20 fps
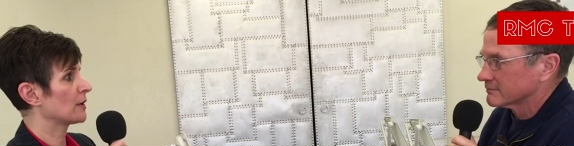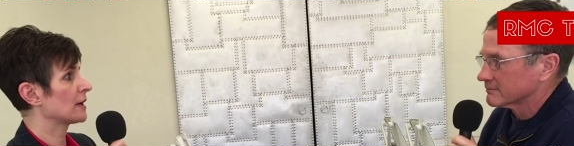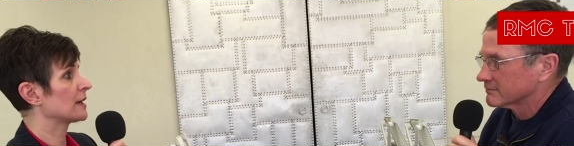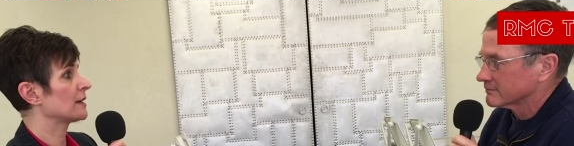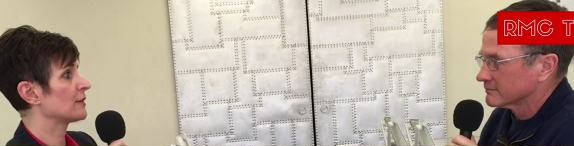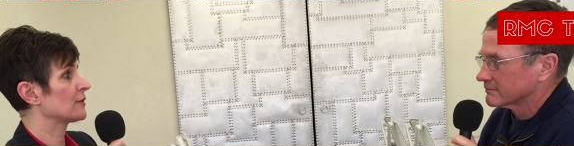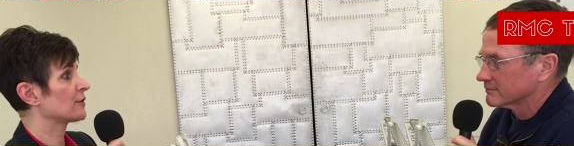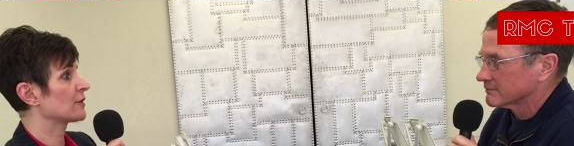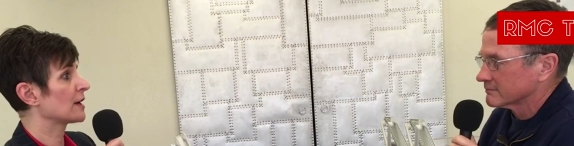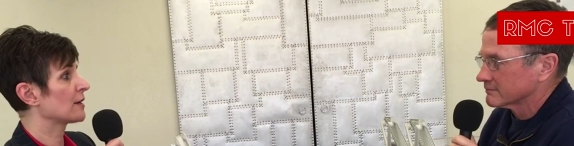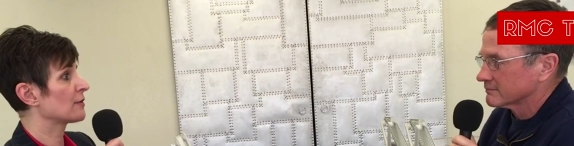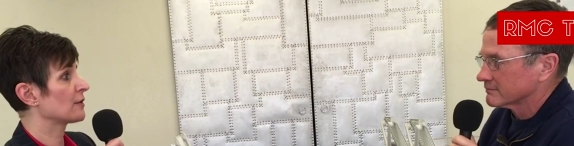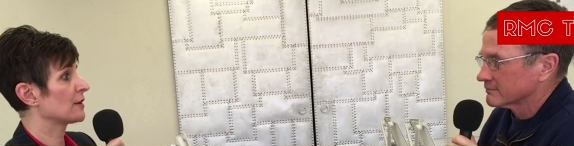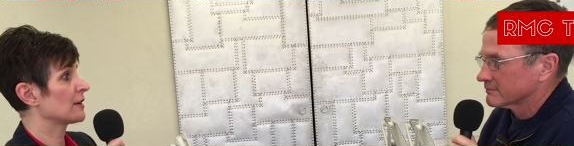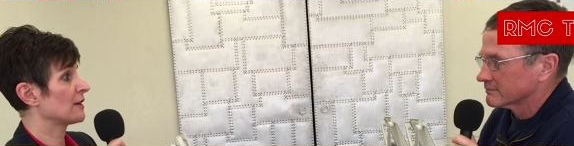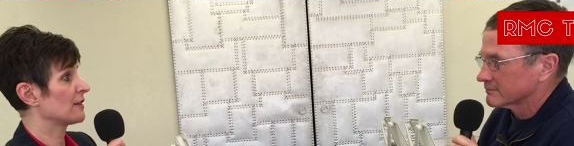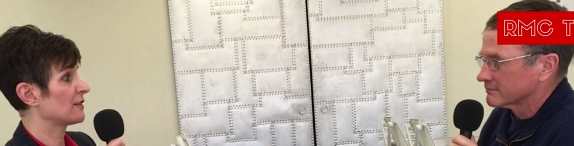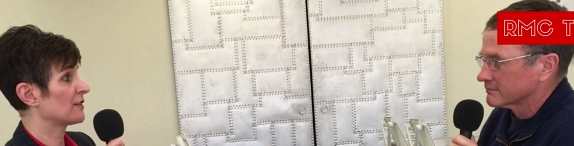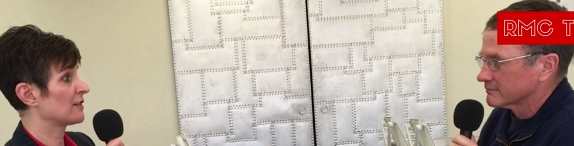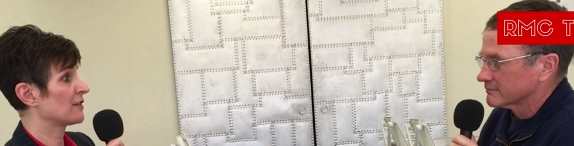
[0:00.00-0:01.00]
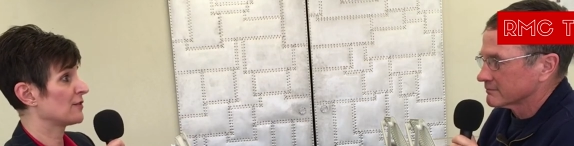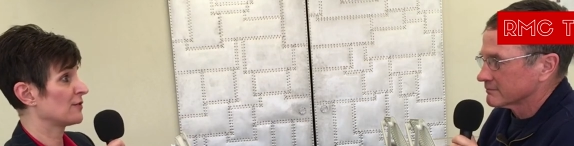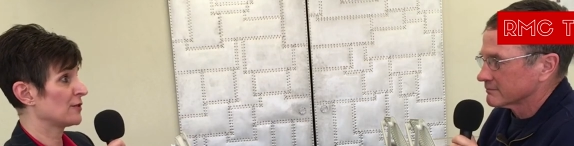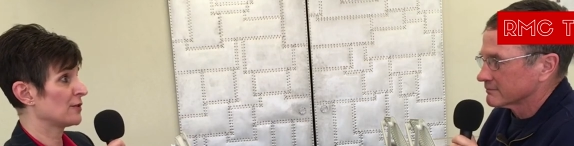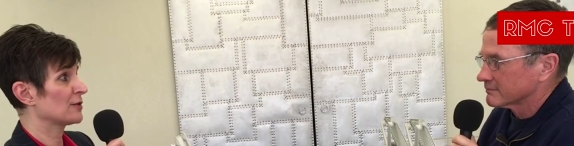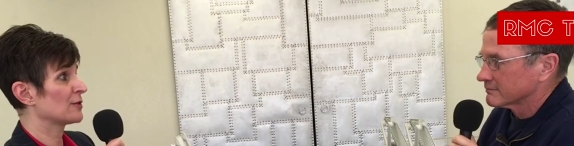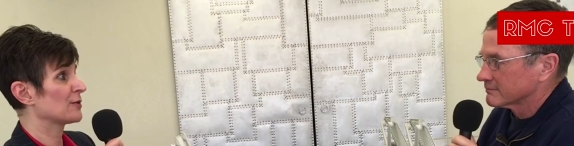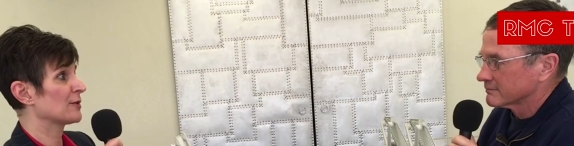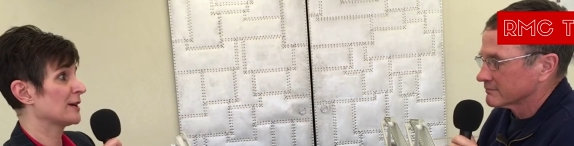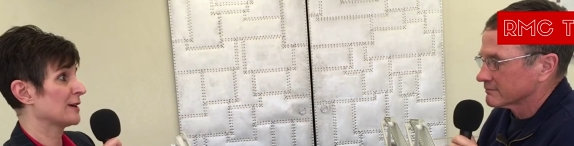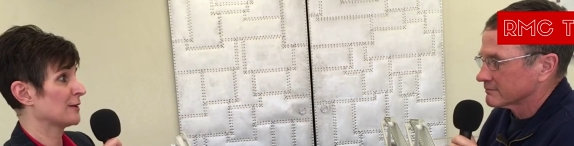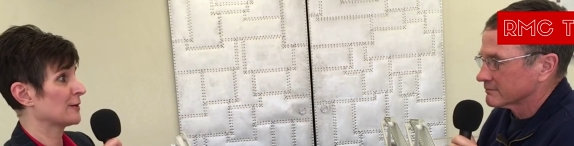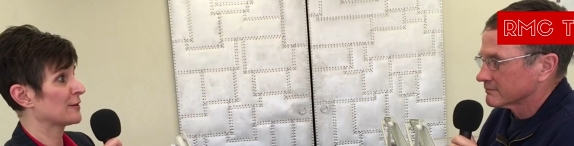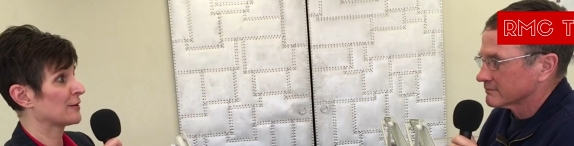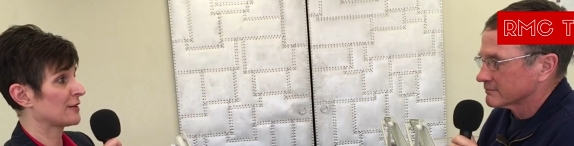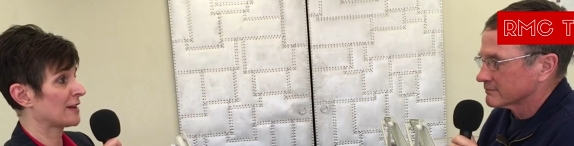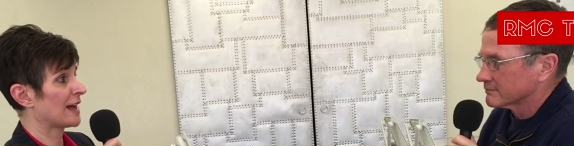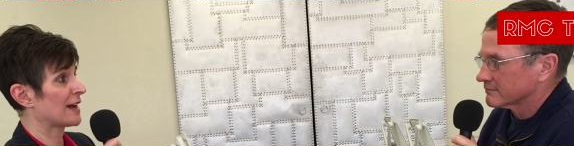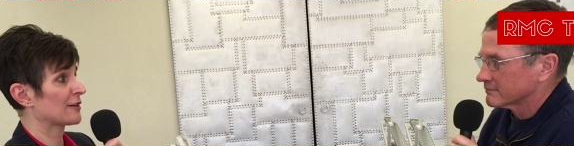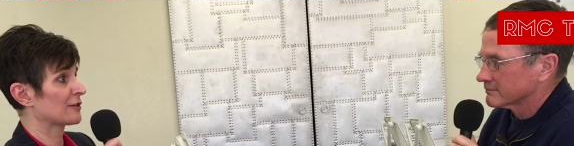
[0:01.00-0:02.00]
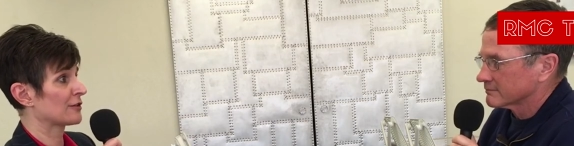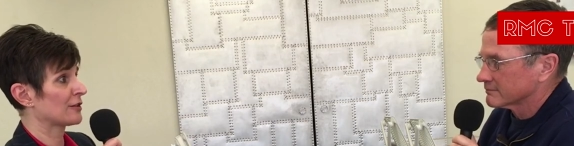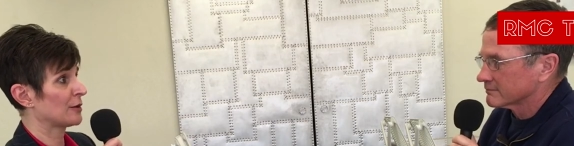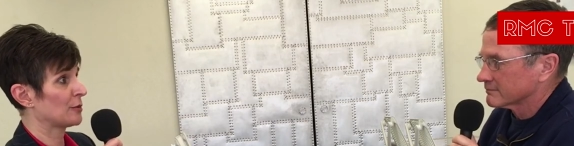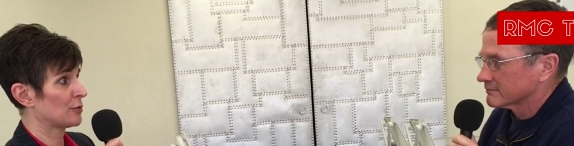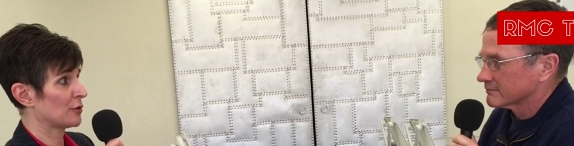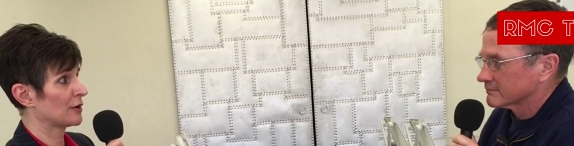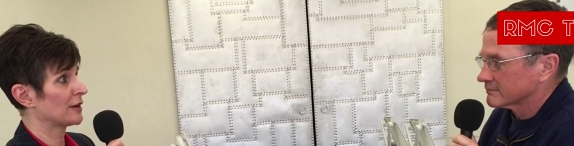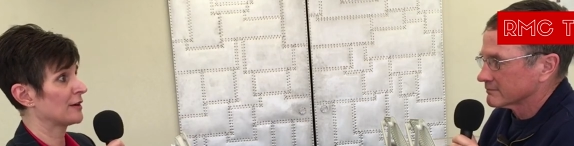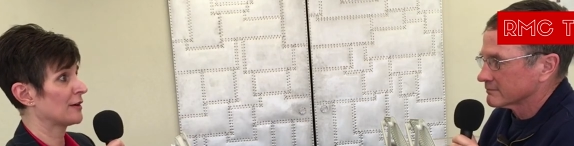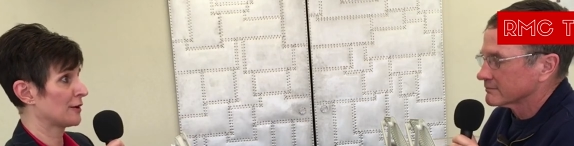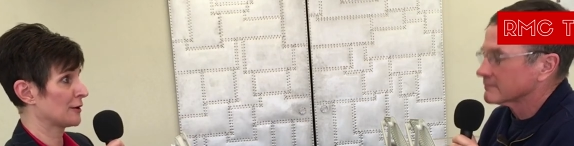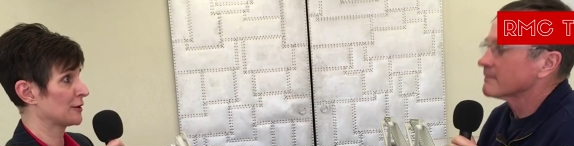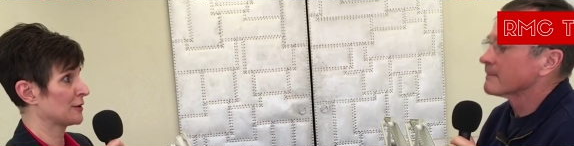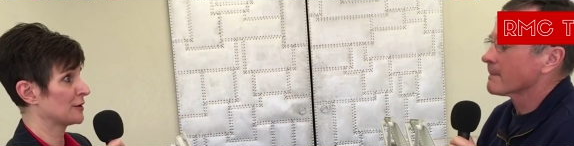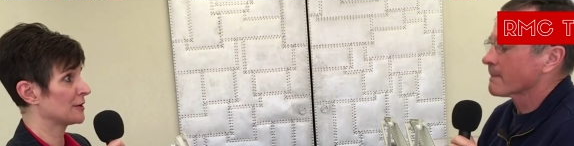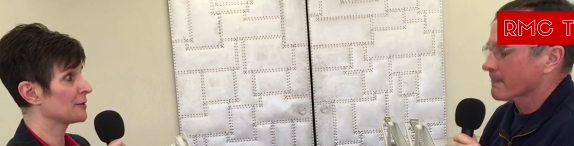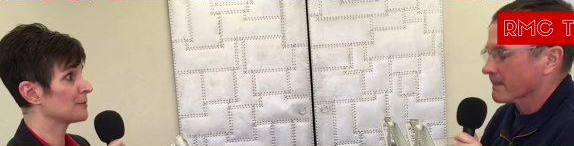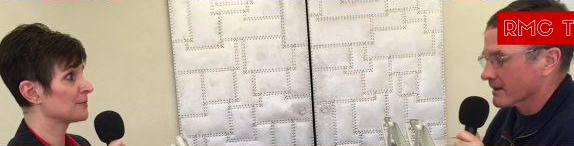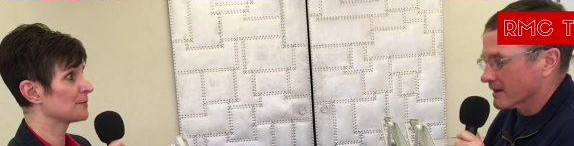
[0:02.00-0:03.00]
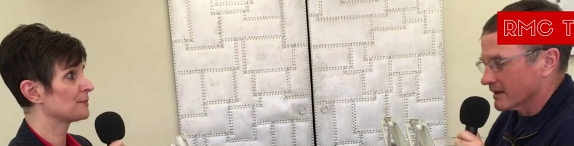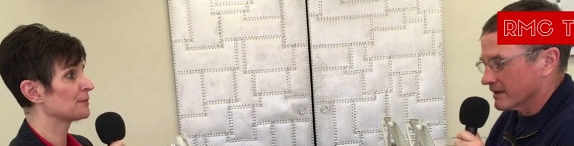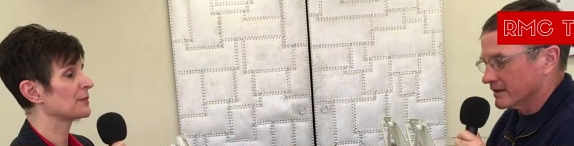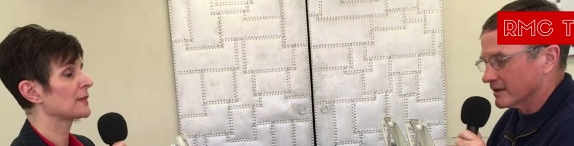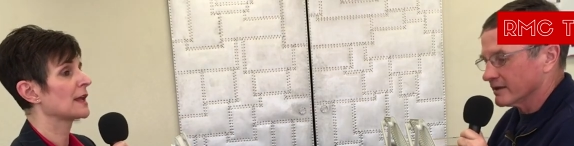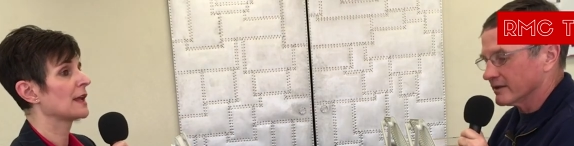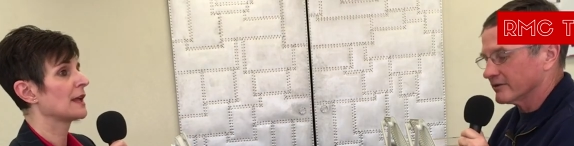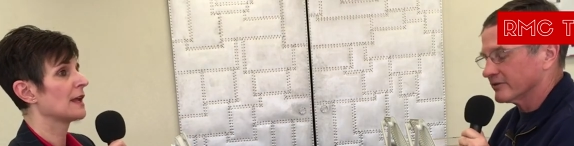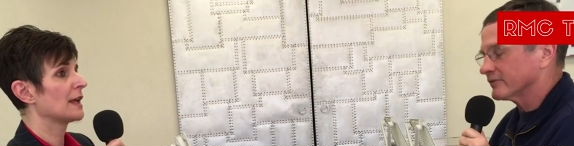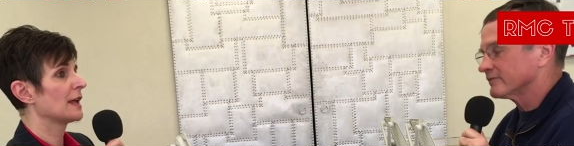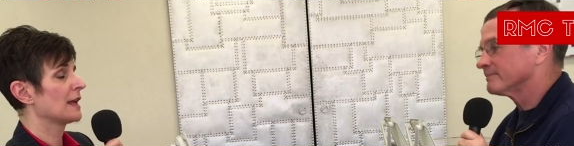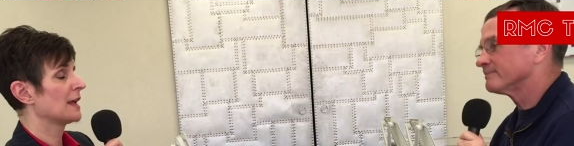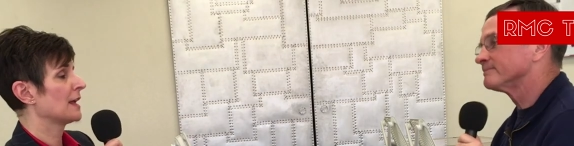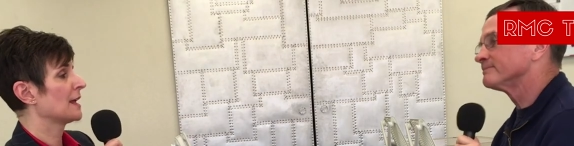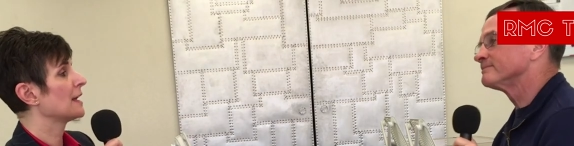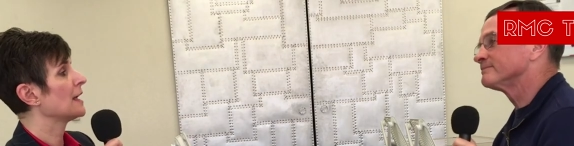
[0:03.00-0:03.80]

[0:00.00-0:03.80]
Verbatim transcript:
Speaker 1: What I discovered is the food in Reno is actually pretty darn good. It is.